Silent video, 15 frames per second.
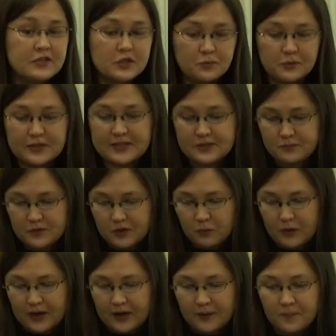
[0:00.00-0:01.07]
So please be
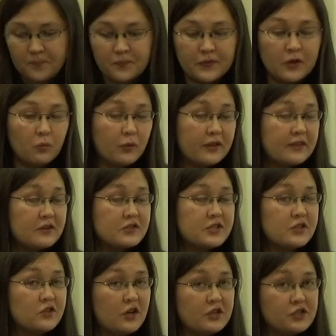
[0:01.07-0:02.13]
aware, when there's
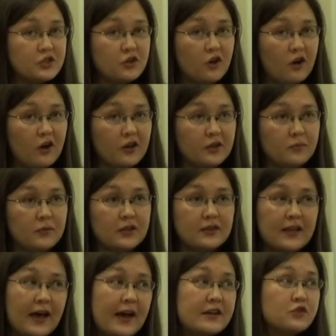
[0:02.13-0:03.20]
a logical argument
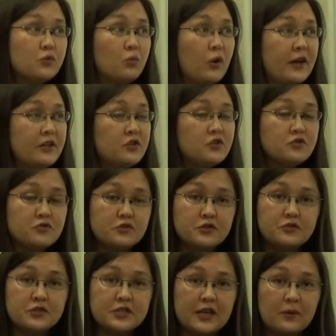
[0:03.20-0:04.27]
that has 1
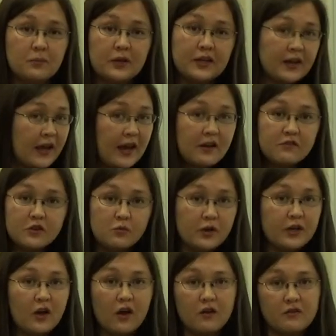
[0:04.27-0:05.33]
true statement,
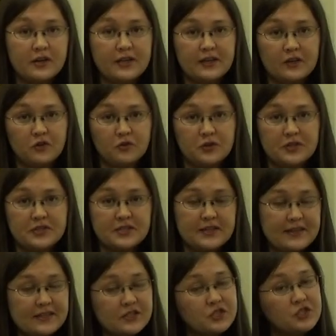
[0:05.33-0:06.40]
everyone already agrees.
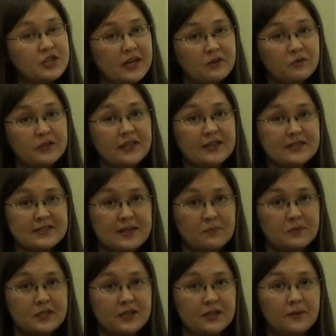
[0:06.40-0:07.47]
It's generally
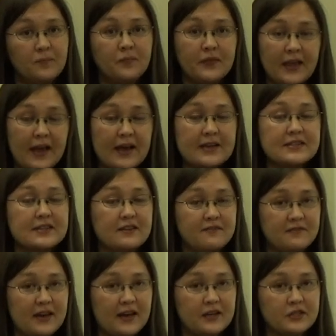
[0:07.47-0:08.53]
accepted as a
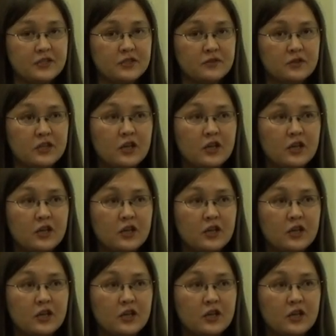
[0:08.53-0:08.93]
fact.